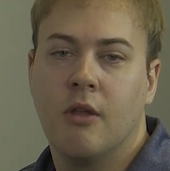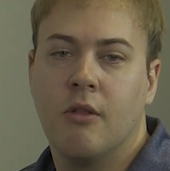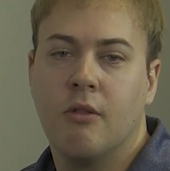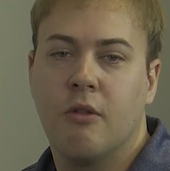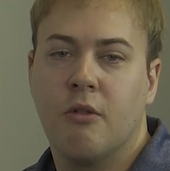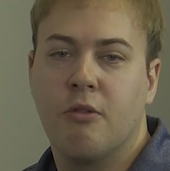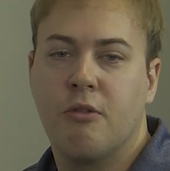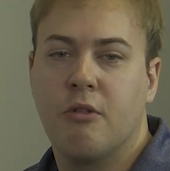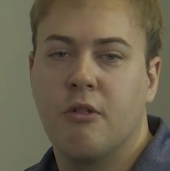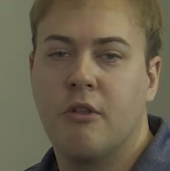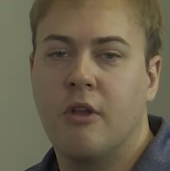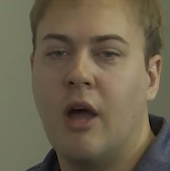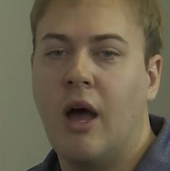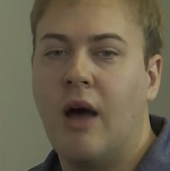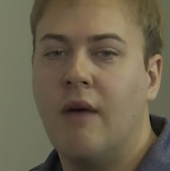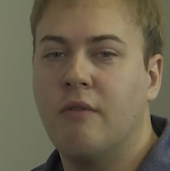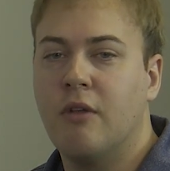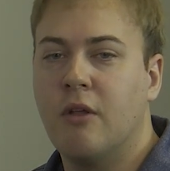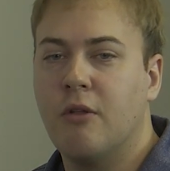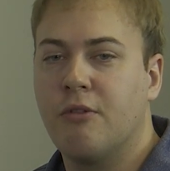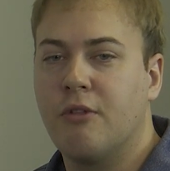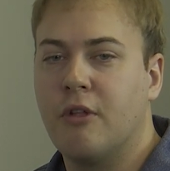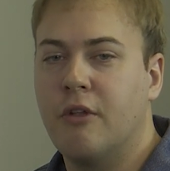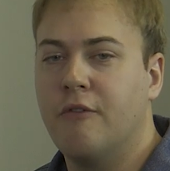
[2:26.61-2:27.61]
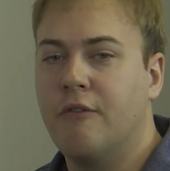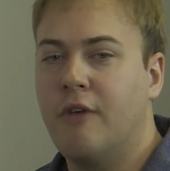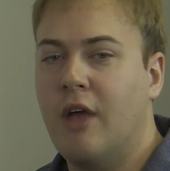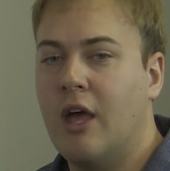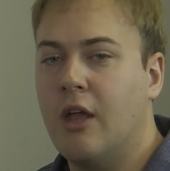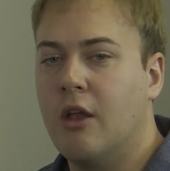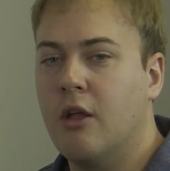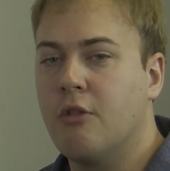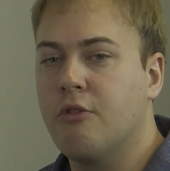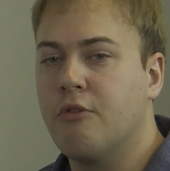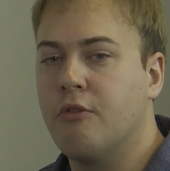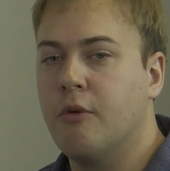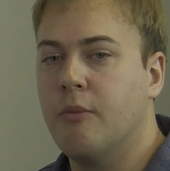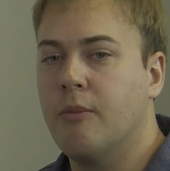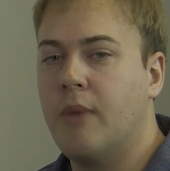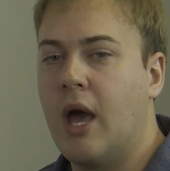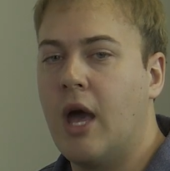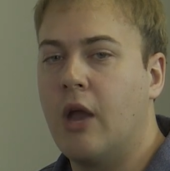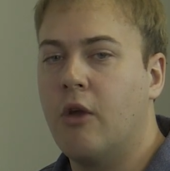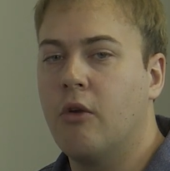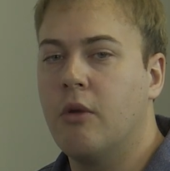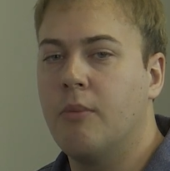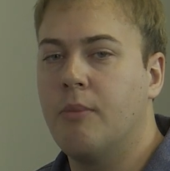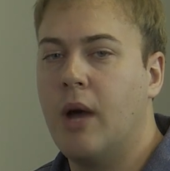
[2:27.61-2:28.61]
This is an obvious advantage for
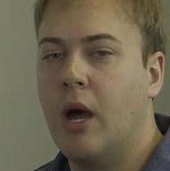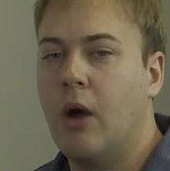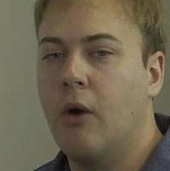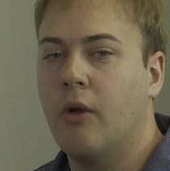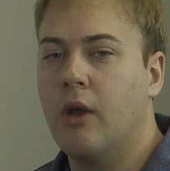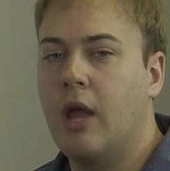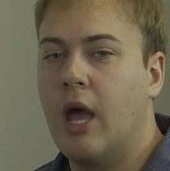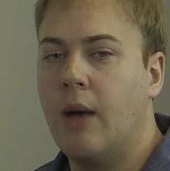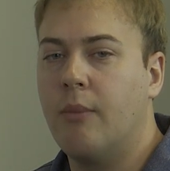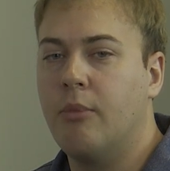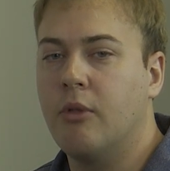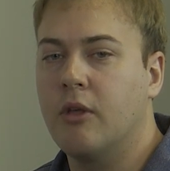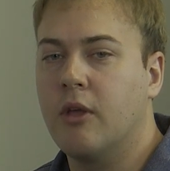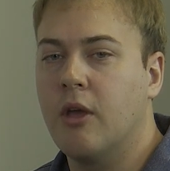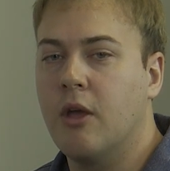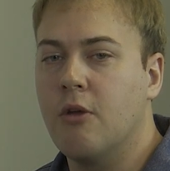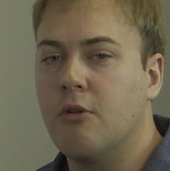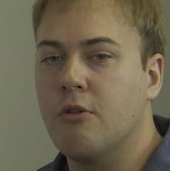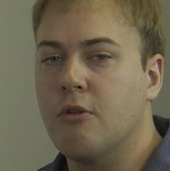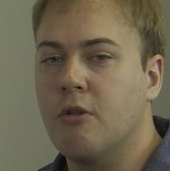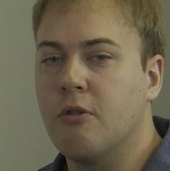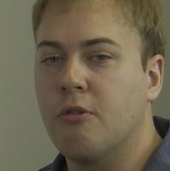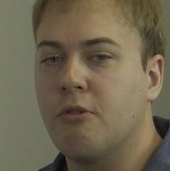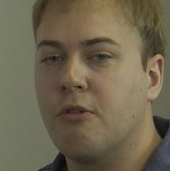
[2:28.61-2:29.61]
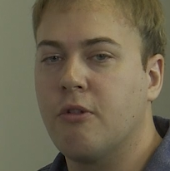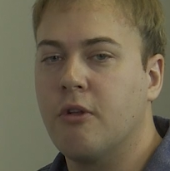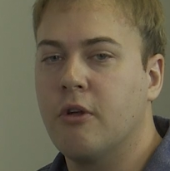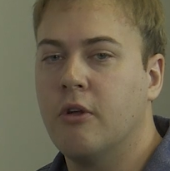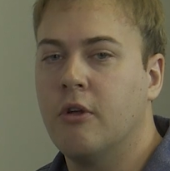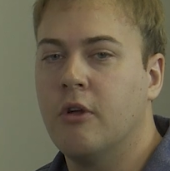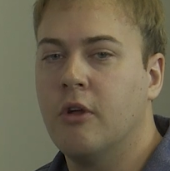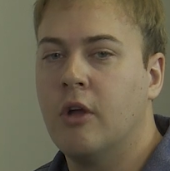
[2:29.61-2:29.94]
battery-powered applications.